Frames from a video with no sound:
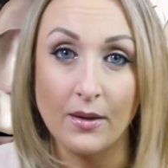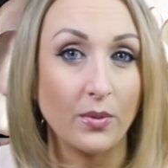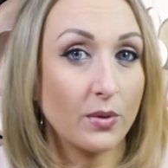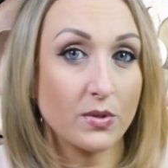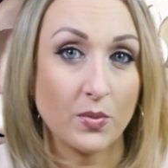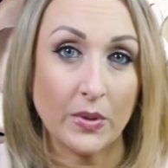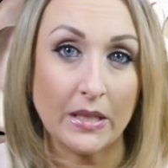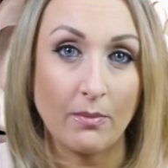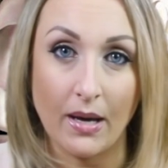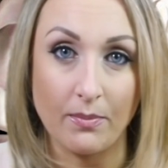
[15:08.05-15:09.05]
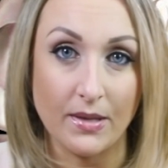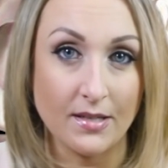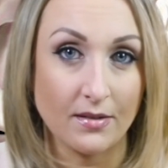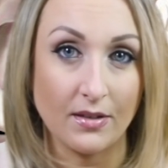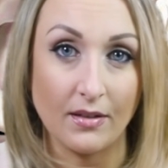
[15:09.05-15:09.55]
when it was really bad,
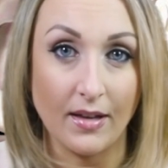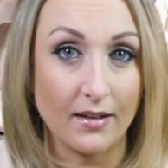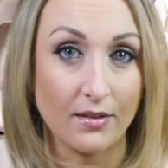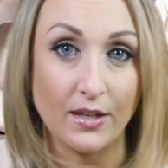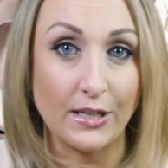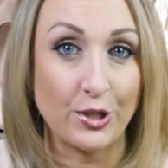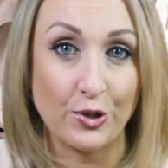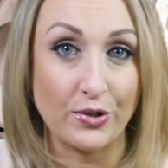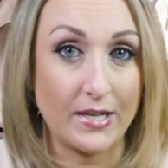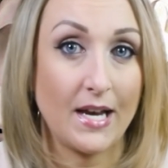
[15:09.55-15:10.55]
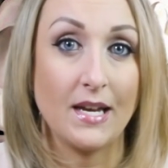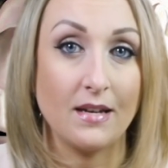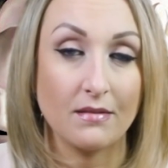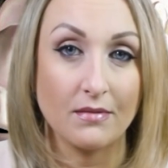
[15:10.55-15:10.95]
basically like thinks you're dying.